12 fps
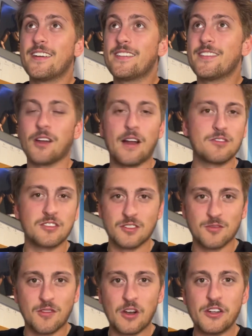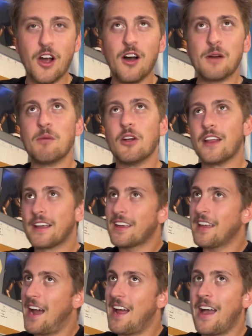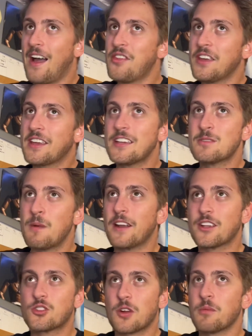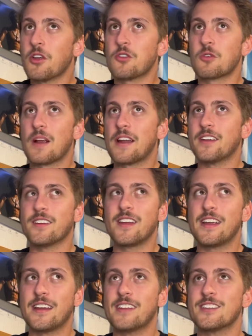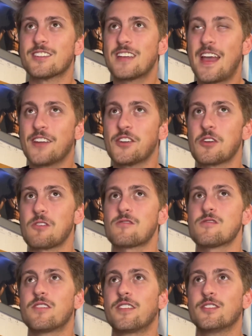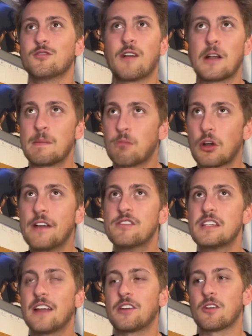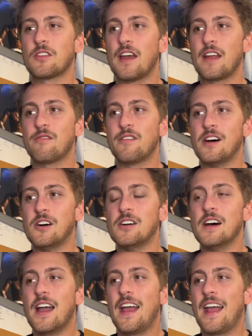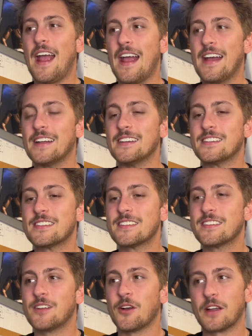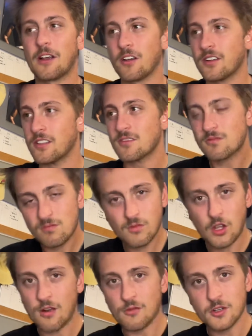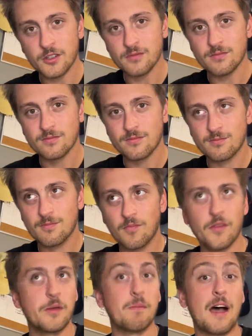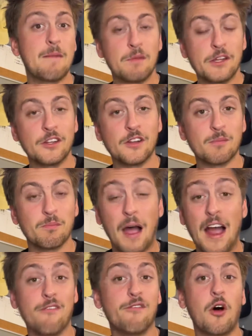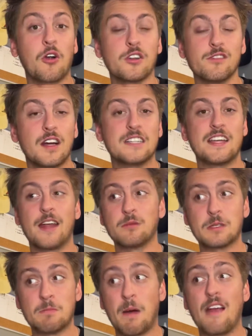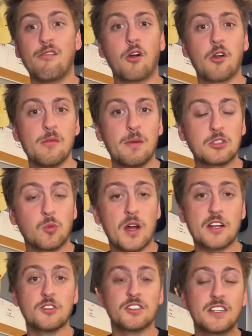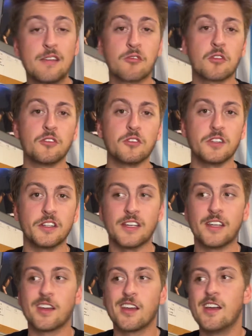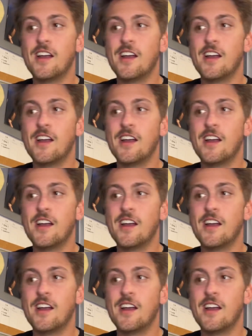Obviously he's very young, but I think he's been extremely underrated in his tenure, his very brief tenure in the NFL. And here he's covering, in my opinion, by far, Devontae Adams is by far the best wide receiver in the league.